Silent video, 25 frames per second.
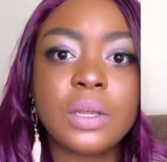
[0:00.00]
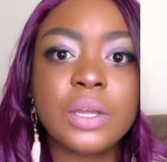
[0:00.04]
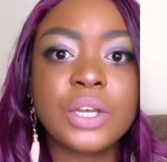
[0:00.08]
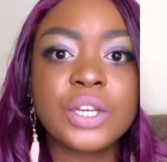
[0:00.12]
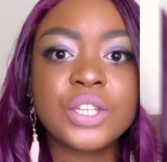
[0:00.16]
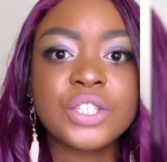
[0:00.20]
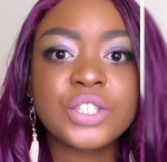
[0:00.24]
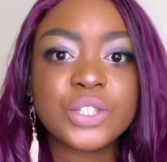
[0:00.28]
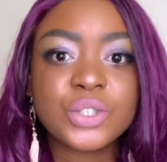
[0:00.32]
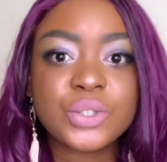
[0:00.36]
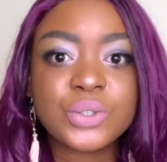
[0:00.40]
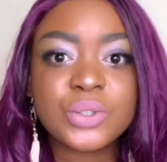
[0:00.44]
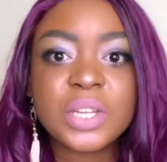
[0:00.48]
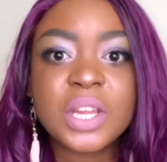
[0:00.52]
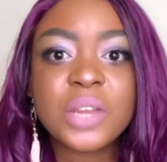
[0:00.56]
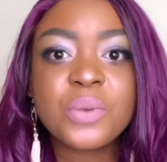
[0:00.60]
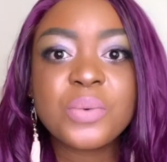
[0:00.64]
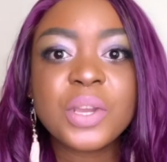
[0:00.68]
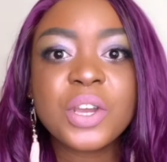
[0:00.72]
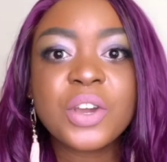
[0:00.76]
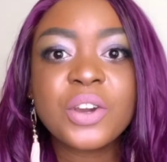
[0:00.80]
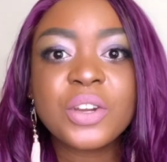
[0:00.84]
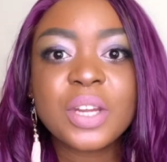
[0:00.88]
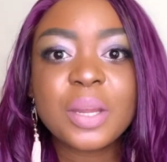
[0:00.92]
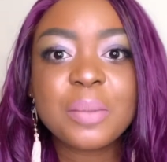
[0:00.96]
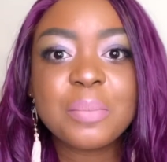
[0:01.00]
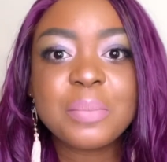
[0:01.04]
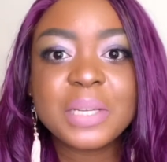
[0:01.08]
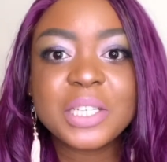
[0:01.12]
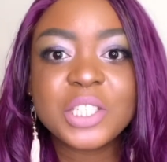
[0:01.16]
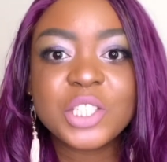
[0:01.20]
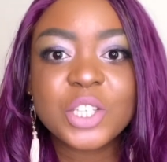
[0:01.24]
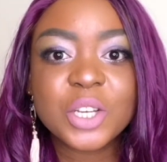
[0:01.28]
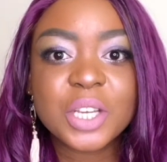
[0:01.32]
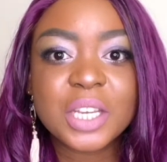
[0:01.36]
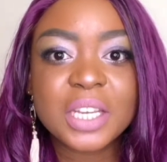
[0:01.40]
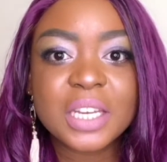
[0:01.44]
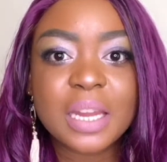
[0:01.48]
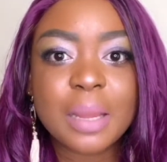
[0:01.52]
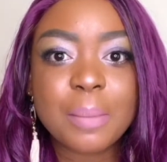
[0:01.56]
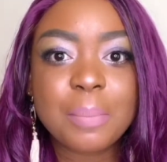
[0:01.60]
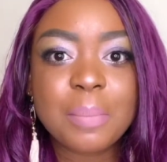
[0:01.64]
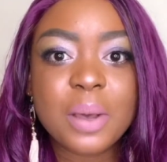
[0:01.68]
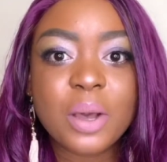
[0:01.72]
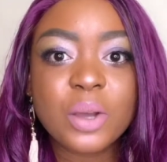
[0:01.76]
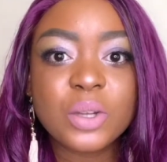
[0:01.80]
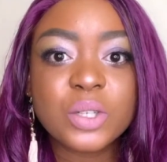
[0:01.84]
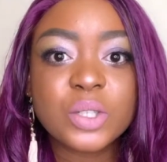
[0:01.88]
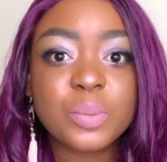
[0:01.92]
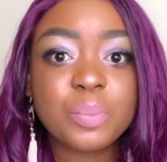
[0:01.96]
So today we're gonna be talking
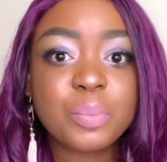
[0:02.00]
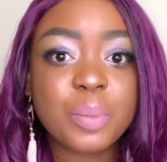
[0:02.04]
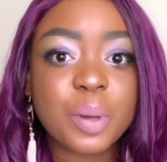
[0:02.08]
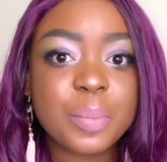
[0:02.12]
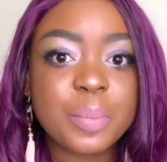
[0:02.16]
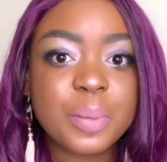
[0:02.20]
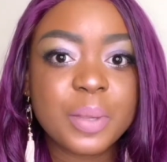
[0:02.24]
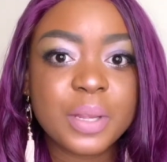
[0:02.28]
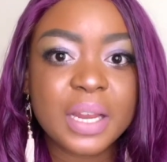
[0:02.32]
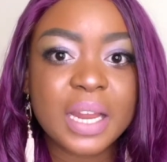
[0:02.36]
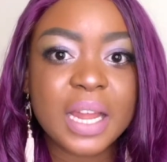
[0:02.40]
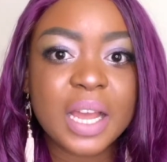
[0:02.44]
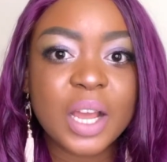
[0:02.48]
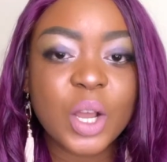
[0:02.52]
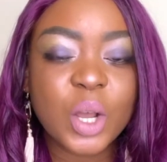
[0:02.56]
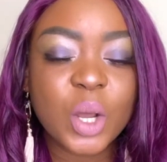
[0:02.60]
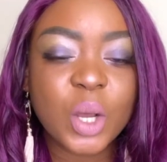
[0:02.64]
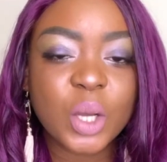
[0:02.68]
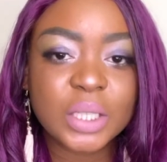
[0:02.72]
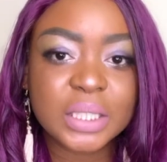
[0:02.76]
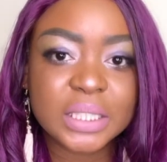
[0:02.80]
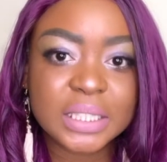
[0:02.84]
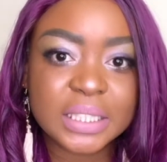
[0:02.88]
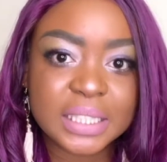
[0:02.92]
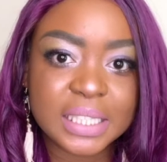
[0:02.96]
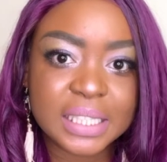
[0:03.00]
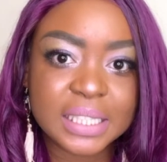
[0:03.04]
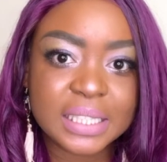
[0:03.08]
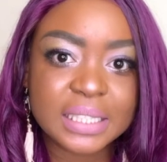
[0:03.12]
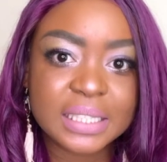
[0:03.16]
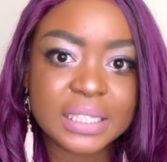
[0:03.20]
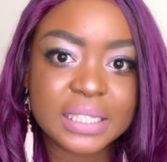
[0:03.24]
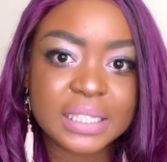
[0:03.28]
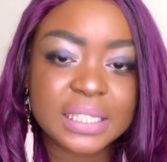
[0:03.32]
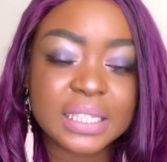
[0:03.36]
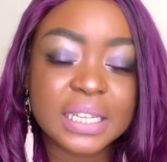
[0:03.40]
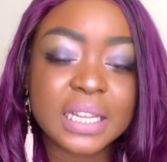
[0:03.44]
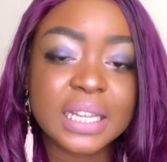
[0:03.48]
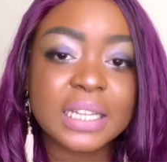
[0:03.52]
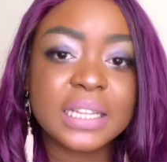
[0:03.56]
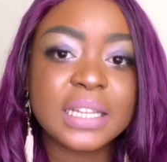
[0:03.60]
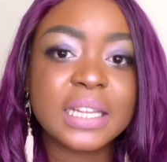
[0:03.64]
about popular contents